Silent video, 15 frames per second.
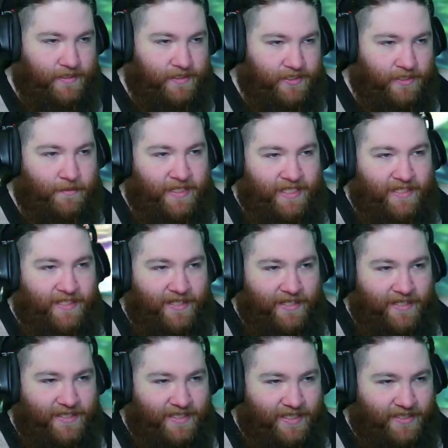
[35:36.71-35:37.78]
See what I mean?
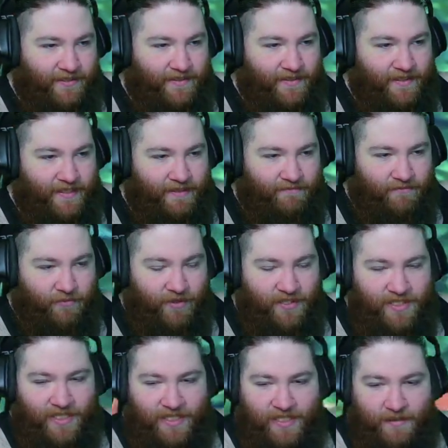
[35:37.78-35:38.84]
It's like it runs
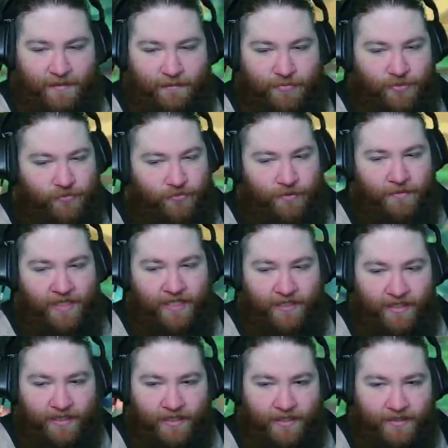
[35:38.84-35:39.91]
into something, psh,
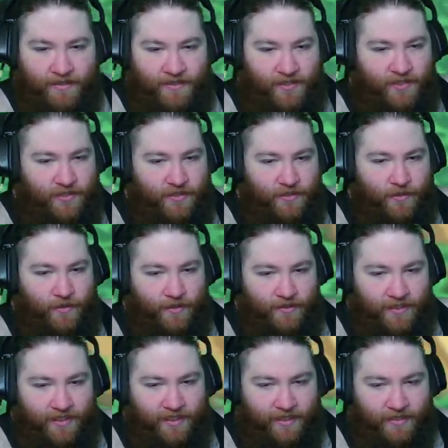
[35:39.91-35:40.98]
immediately gone. It's so hard
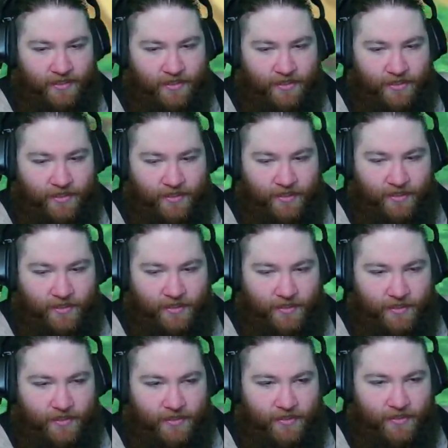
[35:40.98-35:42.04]
to catch,
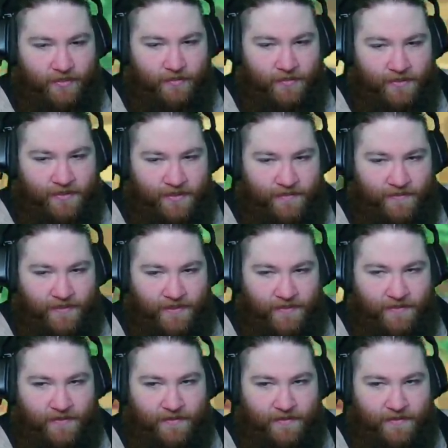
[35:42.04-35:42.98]
but it's fine.